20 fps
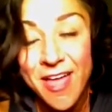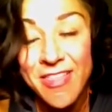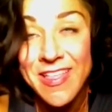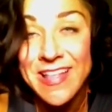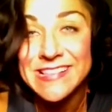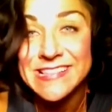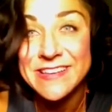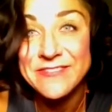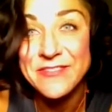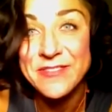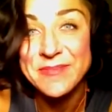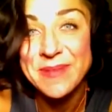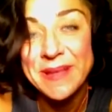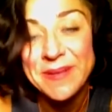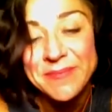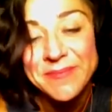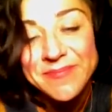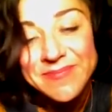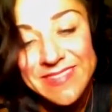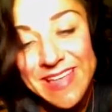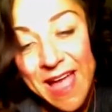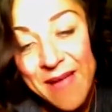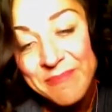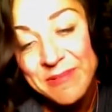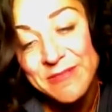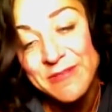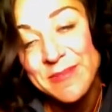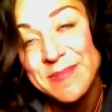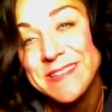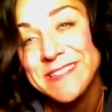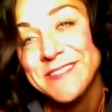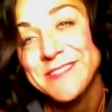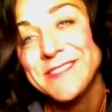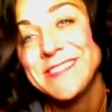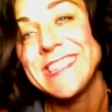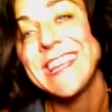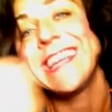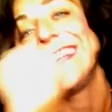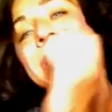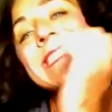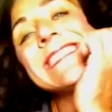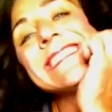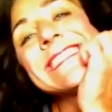That's it for me. Happy Ruby Tuesday.